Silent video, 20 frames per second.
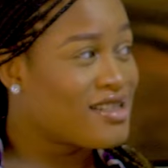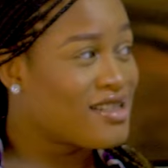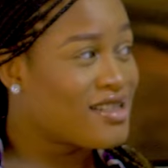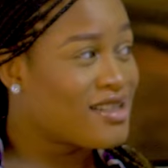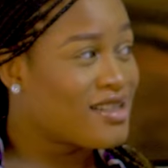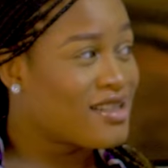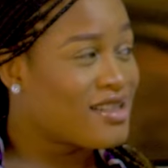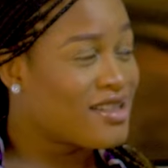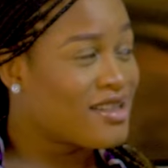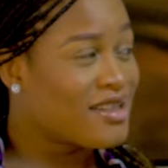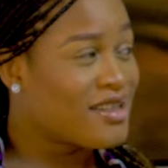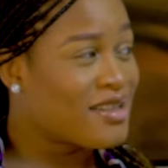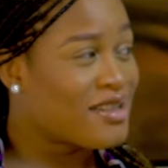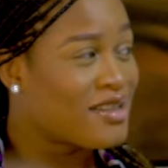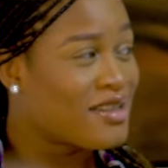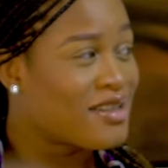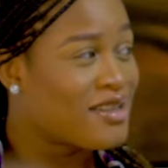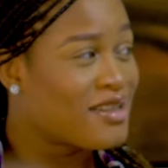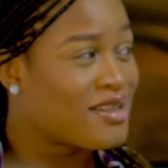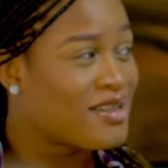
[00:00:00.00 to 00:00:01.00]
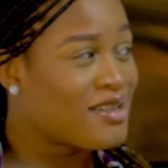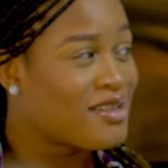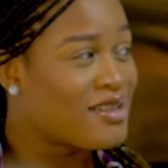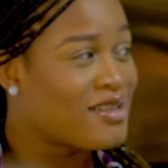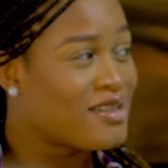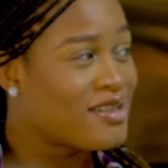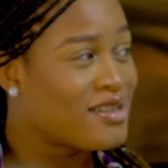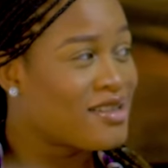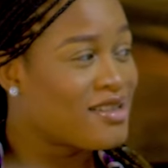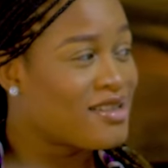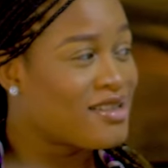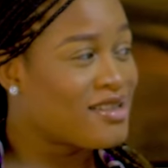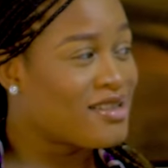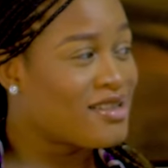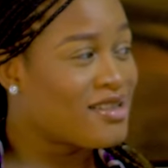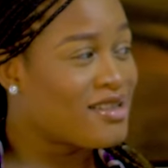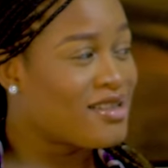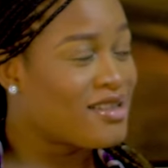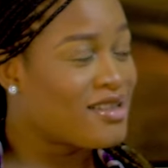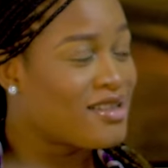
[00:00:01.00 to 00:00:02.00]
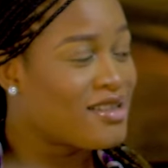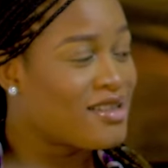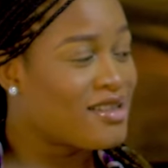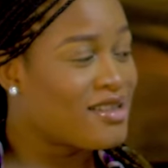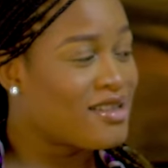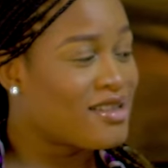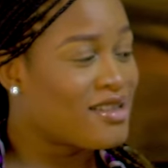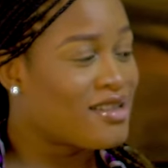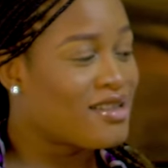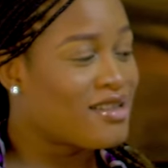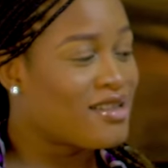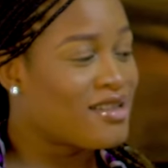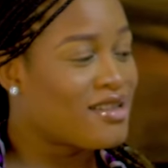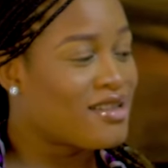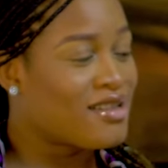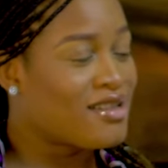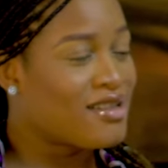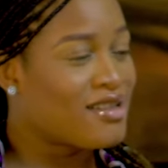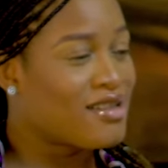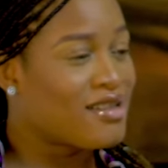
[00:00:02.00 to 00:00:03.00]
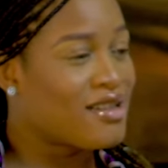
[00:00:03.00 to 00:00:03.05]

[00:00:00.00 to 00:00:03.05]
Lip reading: (not speaking)